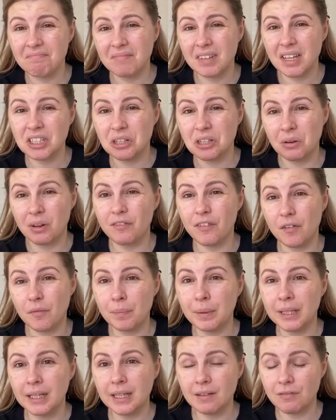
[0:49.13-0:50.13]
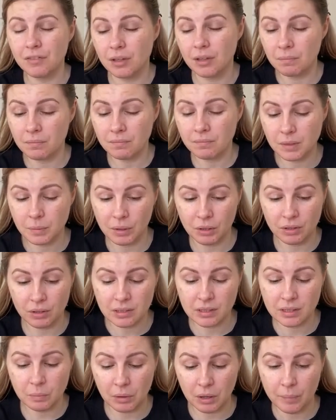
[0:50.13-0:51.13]
I don't know if I believe them, to be
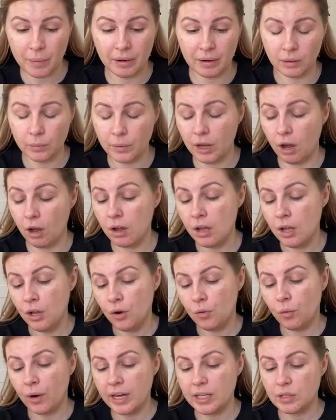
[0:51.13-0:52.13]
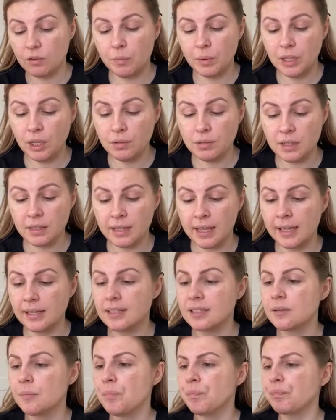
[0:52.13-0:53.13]
honest, but apparently we are. Right, so I've been using
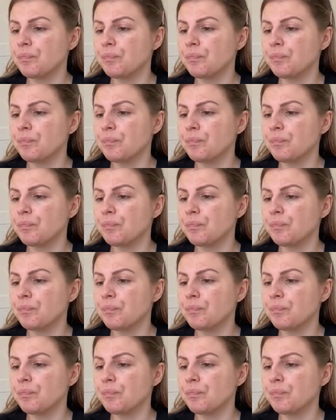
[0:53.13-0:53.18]
this.